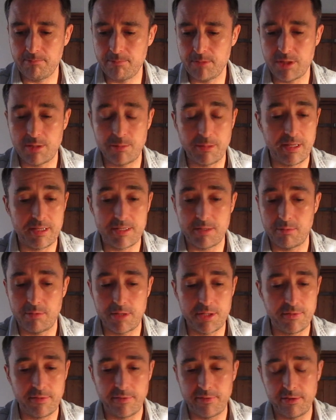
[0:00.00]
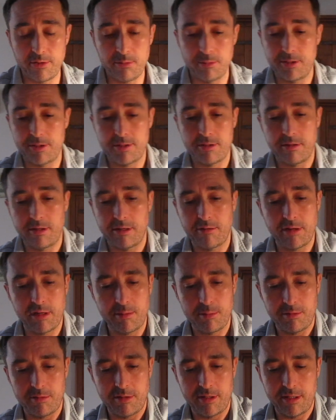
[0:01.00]
Something that's a wish fulfillment, so
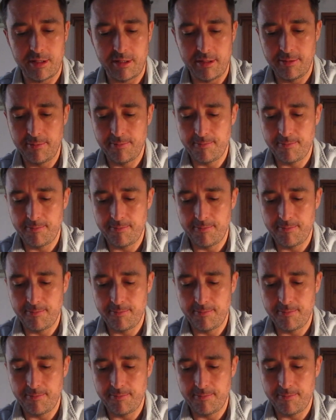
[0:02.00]
incredible really.